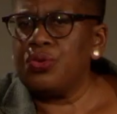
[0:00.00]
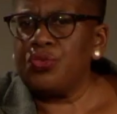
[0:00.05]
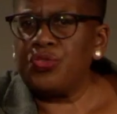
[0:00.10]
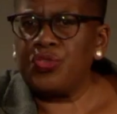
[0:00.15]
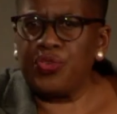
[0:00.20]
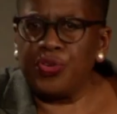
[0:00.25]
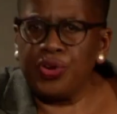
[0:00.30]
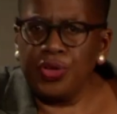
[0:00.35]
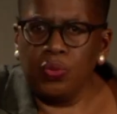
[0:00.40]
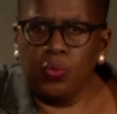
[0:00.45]

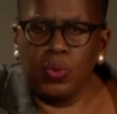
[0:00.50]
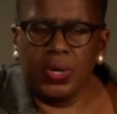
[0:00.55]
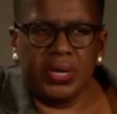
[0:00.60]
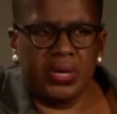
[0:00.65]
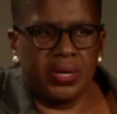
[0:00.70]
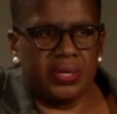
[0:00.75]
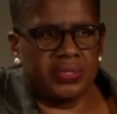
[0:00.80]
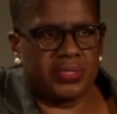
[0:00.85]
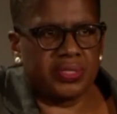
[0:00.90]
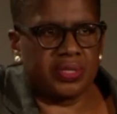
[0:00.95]
True
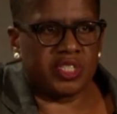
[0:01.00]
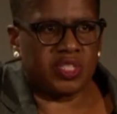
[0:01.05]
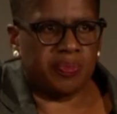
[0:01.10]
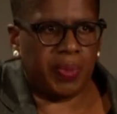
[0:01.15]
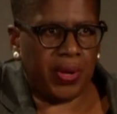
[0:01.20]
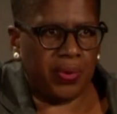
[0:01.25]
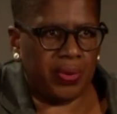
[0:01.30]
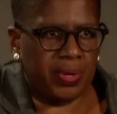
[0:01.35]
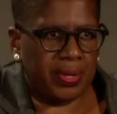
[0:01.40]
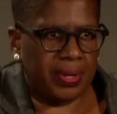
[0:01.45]
words
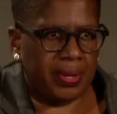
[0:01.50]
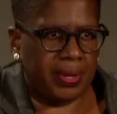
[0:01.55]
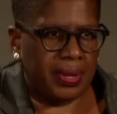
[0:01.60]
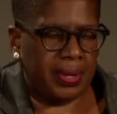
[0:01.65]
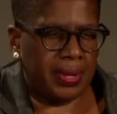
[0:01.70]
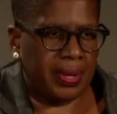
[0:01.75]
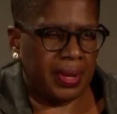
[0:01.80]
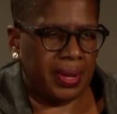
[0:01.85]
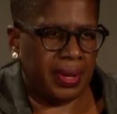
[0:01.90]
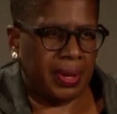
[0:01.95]
spoken
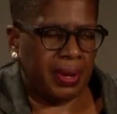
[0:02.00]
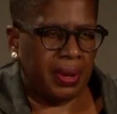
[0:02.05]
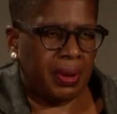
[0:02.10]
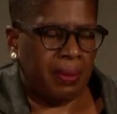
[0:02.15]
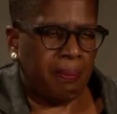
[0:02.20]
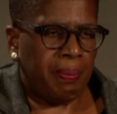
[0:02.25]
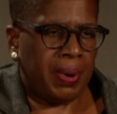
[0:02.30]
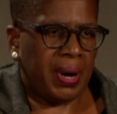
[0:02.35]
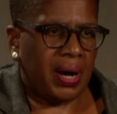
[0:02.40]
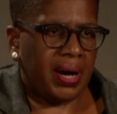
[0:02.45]

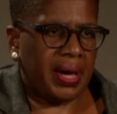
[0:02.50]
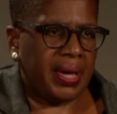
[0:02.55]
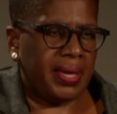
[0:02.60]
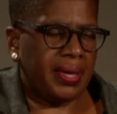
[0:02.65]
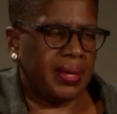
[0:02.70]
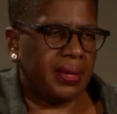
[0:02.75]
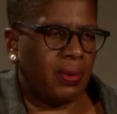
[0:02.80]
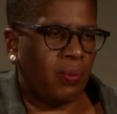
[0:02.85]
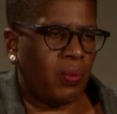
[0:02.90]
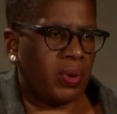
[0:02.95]

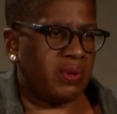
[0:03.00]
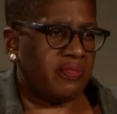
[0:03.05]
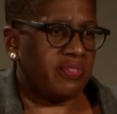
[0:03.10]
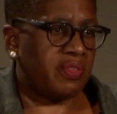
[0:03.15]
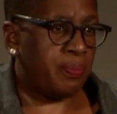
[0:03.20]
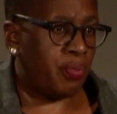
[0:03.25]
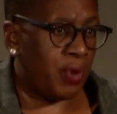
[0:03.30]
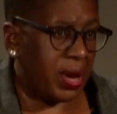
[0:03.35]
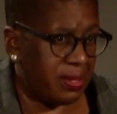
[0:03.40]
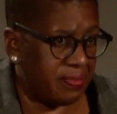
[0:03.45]
by one of the
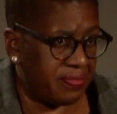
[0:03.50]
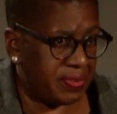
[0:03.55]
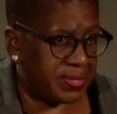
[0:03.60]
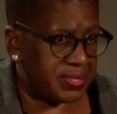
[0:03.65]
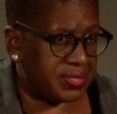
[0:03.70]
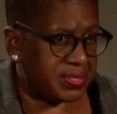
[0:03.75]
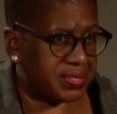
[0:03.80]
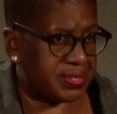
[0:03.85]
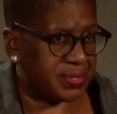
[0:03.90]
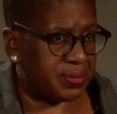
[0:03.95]

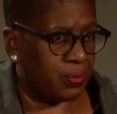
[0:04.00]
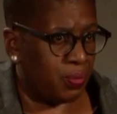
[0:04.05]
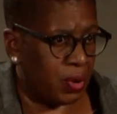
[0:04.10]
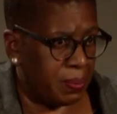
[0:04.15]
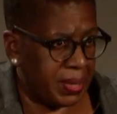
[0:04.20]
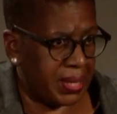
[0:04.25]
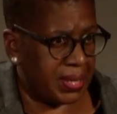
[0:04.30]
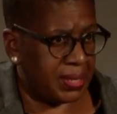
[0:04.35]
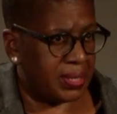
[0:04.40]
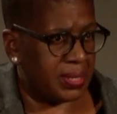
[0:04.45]
bravest
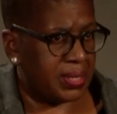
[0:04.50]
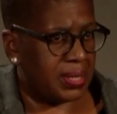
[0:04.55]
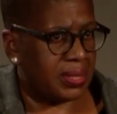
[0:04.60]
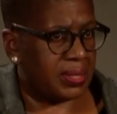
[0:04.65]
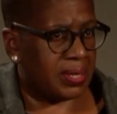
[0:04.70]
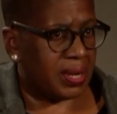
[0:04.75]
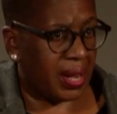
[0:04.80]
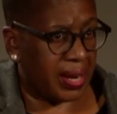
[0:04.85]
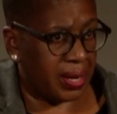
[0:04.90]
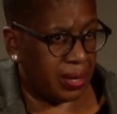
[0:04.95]
women
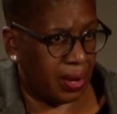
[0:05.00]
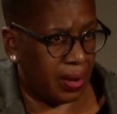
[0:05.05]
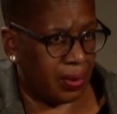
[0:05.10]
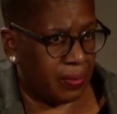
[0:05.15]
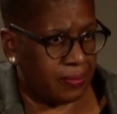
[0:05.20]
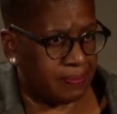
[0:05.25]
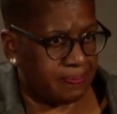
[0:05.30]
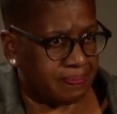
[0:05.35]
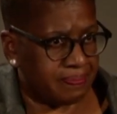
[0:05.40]
that I know.